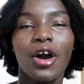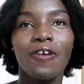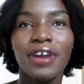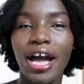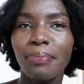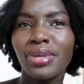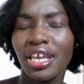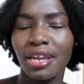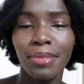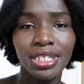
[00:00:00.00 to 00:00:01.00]
of her being
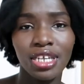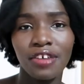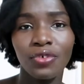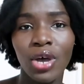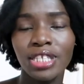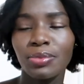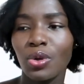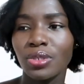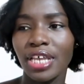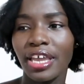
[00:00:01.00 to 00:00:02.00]
an ambassador for us,
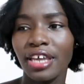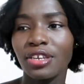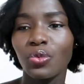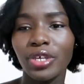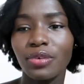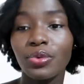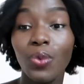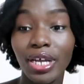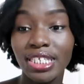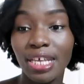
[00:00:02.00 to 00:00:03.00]
because again, we
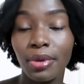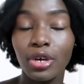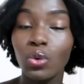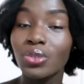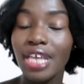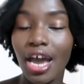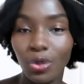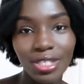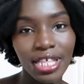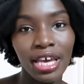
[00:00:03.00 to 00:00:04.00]
want someone who's
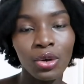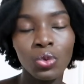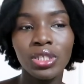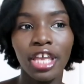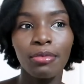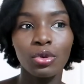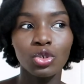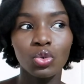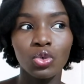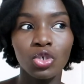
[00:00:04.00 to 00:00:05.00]
out there, who's able
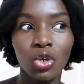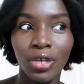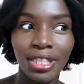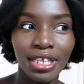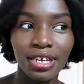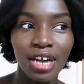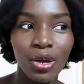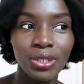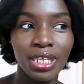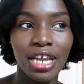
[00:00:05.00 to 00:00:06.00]
to draw in the
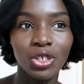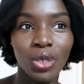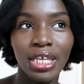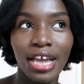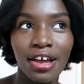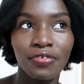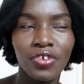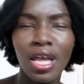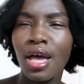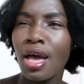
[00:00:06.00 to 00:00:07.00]
crowds and actually have
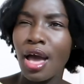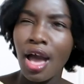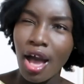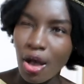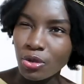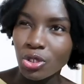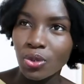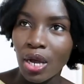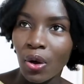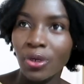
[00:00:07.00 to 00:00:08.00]
a house
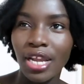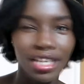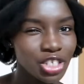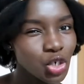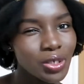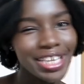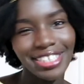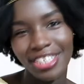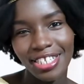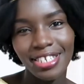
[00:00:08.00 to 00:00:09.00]
tour on Architectural
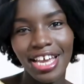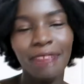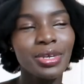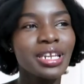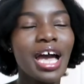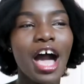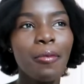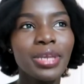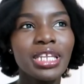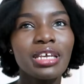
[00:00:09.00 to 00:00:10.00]
Digest. I mean, how
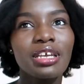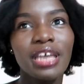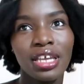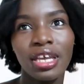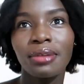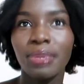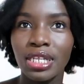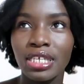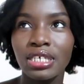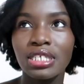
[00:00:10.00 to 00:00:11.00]
many Kenyan
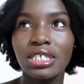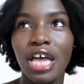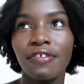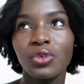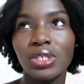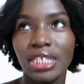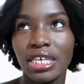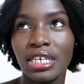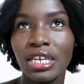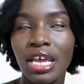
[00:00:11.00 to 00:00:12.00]
buildings have you
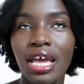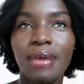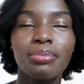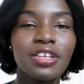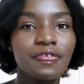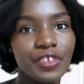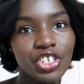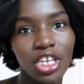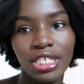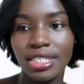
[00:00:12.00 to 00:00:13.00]
seen being
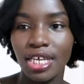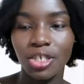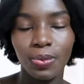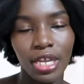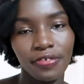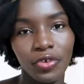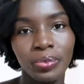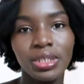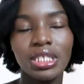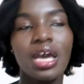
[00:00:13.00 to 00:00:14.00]
featured in such
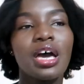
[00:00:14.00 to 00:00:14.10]
platforms?